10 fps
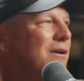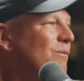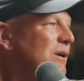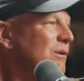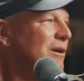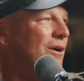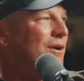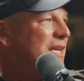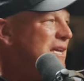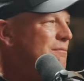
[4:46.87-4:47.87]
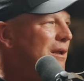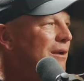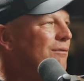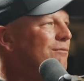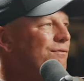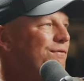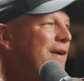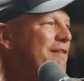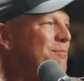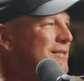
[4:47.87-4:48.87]
we were already, you know,
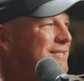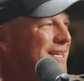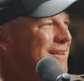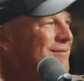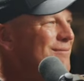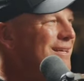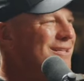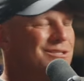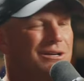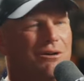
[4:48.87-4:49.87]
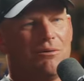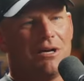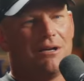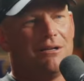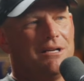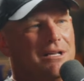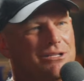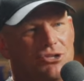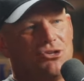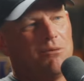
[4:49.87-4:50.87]
5 mm-hmm. months in. Yeah. And so uh,
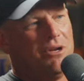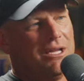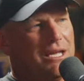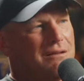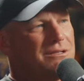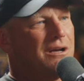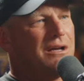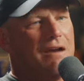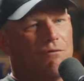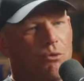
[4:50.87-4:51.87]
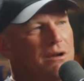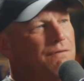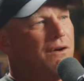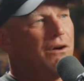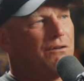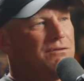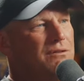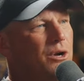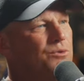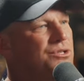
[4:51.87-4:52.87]
it's a tribute again to everyone
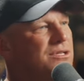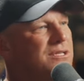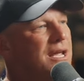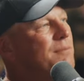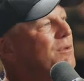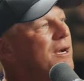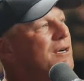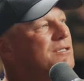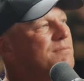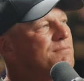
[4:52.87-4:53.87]
involved, coaches and players.